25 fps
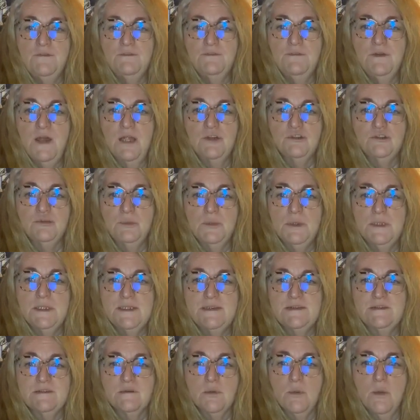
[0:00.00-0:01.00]
Flashman
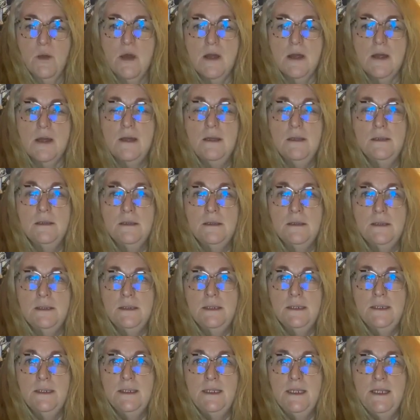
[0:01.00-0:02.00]
Esquire
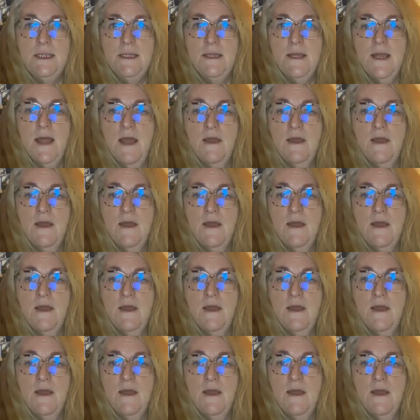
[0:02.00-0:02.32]
in